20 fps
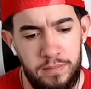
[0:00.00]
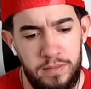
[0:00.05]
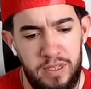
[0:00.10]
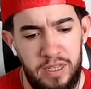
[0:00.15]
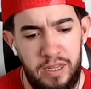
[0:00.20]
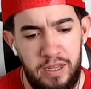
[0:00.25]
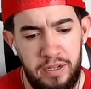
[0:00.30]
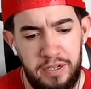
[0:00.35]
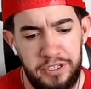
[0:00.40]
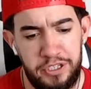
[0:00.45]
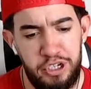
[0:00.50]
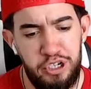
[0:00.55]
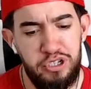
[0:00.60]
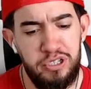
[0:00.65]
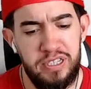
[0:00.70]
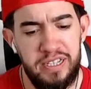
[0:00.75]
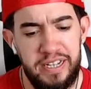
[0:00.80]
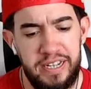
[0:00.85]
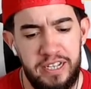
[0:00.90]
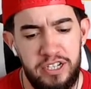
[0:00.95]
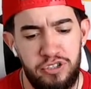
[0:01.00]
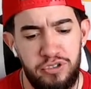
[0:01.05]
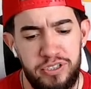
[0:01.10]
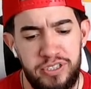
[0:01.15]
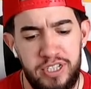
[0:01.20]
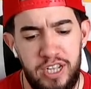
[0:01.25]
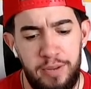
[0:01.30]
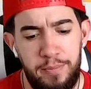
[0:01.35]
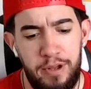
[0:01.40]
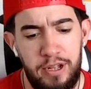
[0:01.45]
Yeah, because usually injury
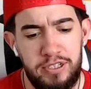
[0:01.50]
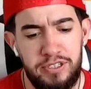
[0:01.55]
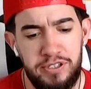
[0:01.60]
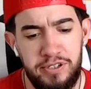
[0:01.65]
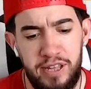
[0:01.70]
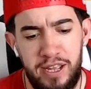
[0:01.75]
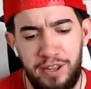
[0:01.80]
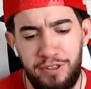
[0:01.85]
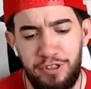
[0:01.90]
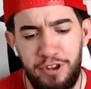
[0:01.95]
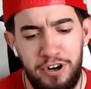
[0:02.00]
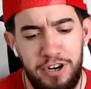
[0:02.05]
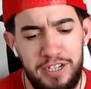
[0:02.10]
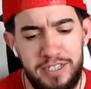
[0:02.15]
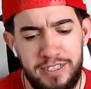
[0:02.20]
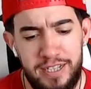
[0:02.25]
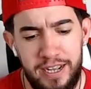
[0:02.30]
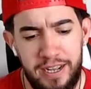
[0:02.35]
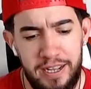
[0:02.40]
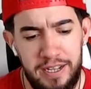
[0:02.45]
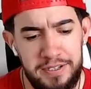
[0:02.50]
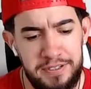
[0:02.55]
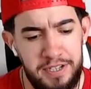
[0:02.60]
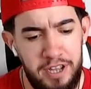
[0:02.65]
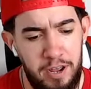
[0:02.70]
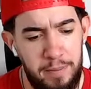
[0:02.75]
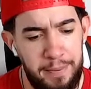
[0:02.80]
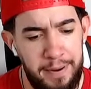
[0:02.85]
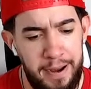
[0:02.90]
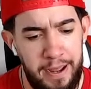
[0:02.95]
timeouts are like 30 seconds,
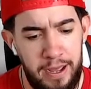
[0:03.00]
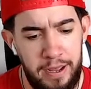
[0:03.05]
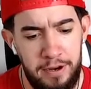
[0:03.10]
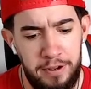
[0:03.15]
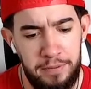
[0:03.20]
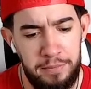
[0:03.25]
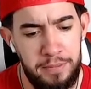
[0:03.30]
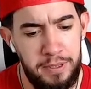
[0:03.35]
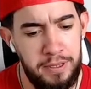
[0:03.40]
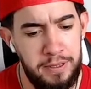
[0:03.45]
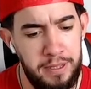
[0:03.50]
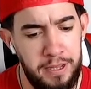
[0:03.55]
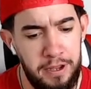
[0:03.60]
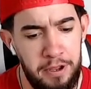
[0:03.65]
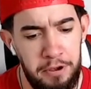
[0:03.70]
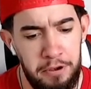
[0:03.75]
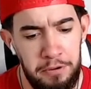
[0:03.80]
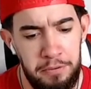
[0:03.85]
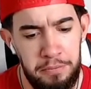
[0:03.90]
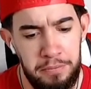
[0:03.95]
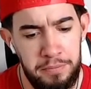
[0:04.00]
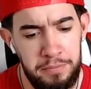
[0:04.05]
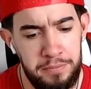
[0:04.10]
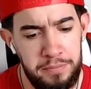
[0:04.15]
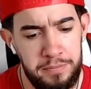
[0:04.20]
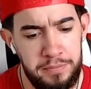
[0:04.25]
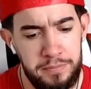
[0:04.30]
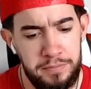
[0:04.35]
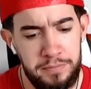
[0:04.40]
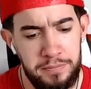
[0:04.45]
up and at them, then they go.
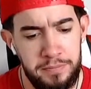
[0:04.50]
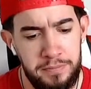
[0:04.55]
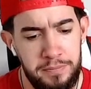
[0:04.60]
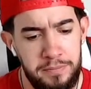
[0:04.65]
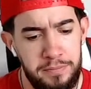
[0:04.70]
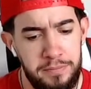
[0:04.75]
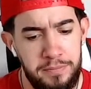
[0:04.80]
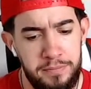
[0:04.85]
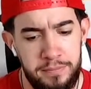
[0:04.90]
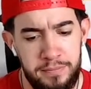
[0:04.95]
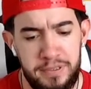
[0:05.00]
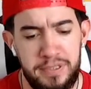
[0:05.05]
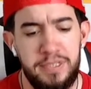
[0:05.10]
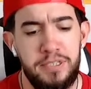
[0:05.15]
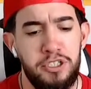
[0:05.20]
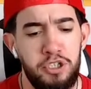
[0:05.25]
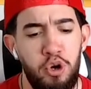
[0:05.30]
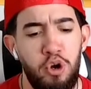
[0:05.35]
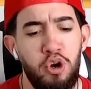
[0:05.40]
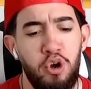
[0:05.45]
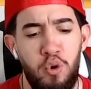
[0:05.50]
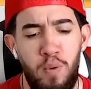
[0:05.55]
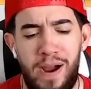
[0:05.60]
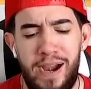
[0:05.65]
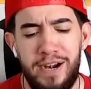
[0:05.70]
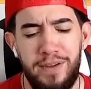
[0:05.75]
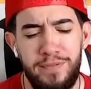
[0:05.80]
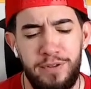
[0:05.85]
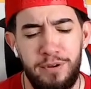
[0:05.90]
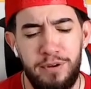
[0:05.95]
But they're showing
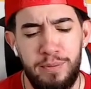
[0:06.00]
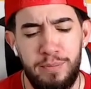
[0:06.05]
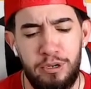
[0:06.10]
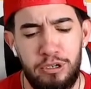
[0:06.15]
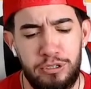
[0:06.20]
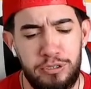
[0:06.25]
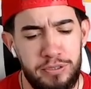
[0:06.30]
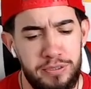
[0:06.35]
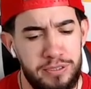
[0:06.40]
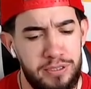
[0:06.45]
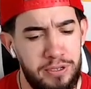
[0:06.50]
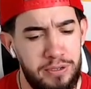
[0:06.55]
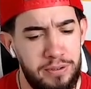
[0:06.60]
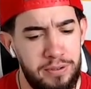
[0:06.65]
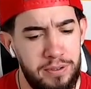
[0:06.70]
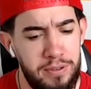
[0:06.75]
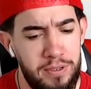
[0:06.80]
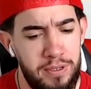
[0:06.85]
quite a few commercials, so